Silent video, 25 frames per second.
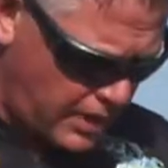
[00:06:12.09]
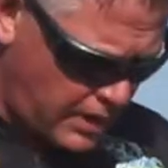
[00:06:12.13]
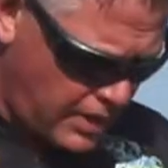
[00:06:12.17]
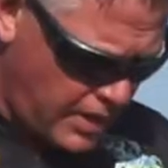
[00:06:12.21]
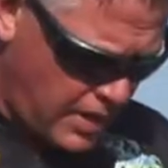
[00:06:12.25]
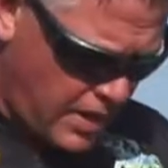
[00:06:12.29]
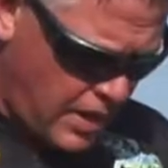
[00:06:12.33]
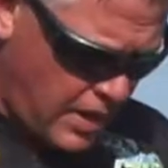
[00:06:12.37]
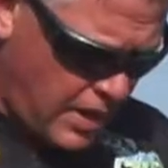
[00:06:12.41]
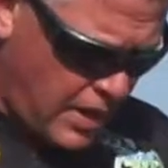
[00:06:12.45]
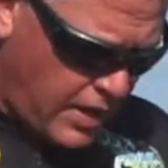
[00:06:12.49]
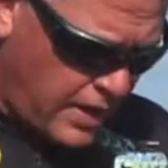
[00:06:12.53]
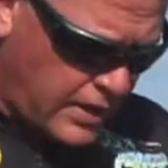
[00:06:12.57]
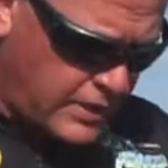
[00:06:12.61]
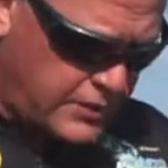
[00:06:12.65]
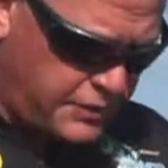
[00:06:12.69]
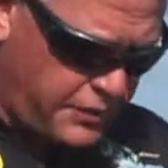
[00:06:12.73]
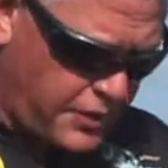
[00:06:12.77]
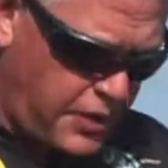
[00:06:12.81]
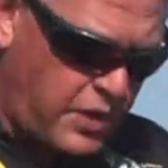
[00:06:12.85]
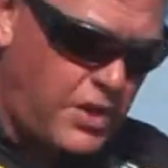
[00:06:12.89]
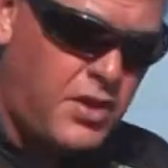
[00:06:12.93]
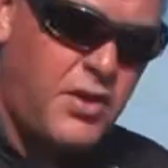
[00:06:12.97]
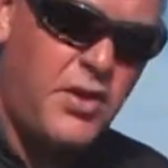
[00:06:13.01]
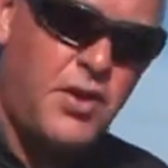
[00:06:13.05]
and it's
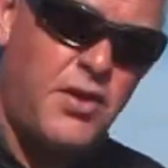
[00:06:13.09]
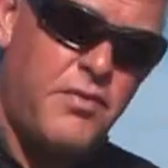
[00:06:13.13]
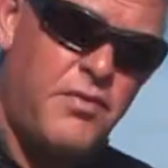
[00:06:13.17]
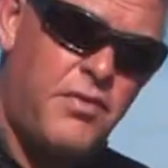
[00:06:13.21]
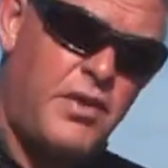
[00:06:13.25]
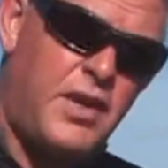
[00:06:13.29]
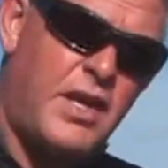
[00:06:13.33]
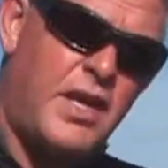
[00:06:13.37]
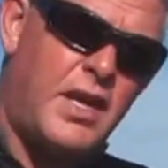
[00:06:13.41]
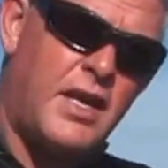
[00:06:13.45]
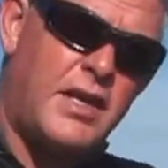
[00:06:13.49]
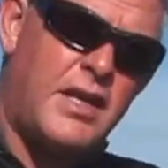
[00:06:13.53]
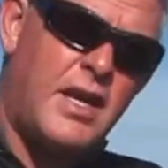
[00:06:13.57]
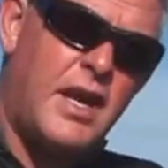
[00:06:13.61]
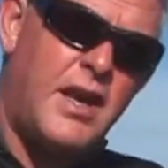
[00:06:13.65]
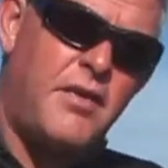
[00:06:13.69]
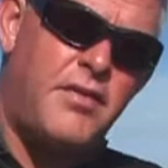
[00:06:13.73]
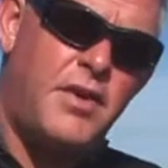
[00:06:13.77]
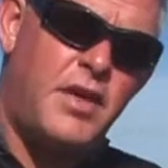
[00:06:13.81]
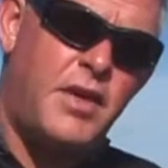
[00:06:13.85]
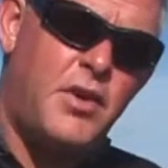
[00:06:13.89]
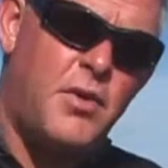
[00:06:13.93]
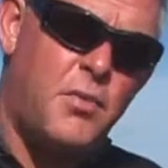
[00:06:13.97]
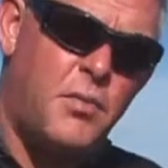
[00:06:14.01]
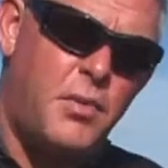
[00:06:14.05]
very convenient
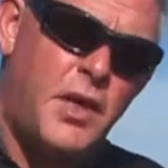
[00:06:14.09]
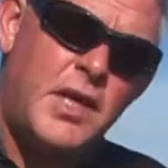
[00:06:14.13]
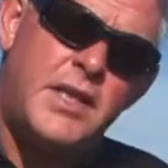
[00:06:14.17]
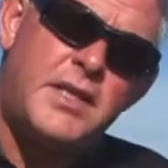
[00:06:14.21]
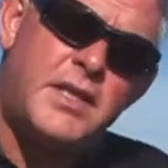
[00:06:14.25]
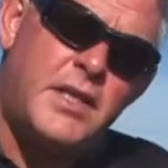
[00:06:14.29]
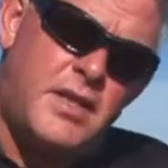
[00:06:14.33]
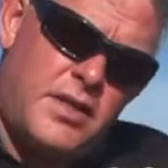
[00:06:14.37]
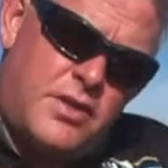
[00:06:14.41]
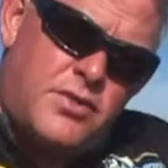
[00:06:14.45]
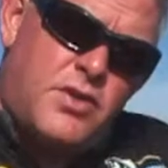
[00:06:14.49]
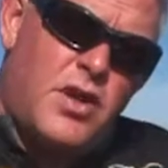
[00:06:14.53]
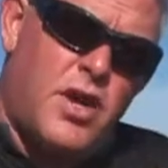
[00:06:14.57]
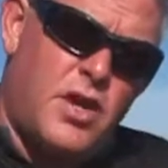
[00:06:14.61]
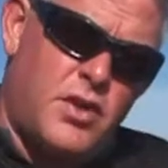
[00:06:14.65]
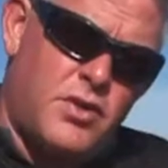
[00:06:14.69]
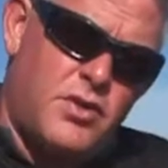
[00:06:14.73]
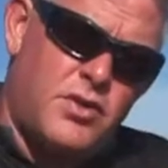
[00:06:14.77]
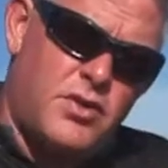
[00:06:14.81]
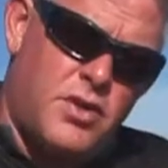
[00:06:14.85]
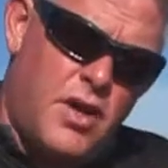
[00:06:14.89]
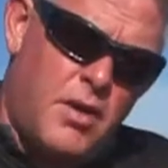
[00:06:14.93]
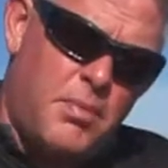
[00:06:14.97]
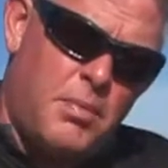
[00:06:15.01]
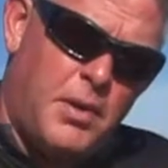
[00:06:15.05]
having your mixing tray
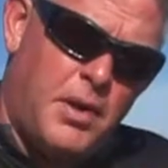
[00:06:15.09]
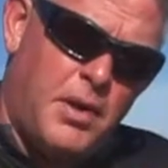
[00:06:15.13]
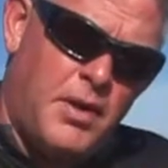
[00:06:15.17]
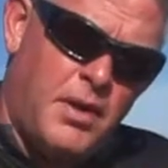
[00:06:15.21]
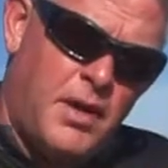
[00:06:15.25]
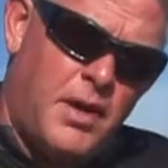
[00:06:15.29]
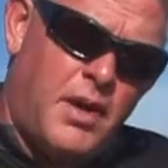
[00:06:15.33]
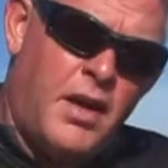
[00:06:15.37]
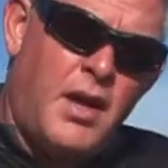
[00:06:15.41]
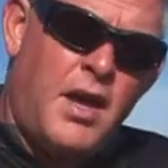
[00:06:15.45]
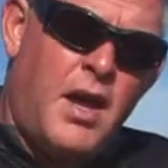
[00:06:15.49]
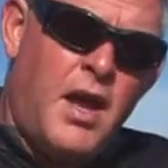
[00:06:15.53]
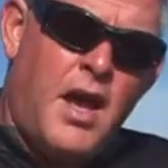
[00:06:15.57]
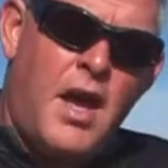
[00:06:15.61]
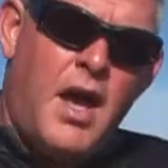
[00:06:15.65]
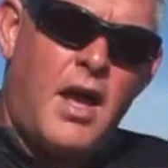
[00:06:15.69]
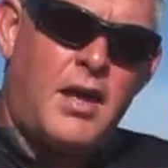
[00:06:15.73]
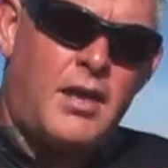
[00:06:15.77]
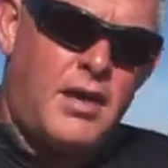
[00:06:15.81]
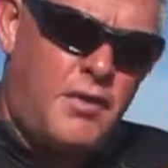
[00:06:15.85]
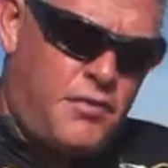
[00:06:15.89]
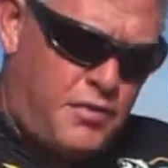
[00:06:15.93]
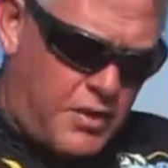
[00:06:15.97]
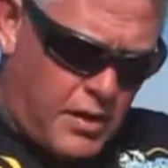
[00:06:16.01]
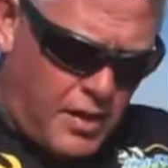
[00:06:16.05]
on top,
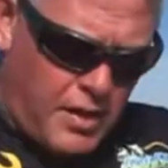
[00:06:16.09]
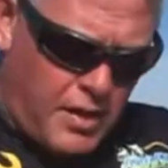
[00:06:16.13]
and if you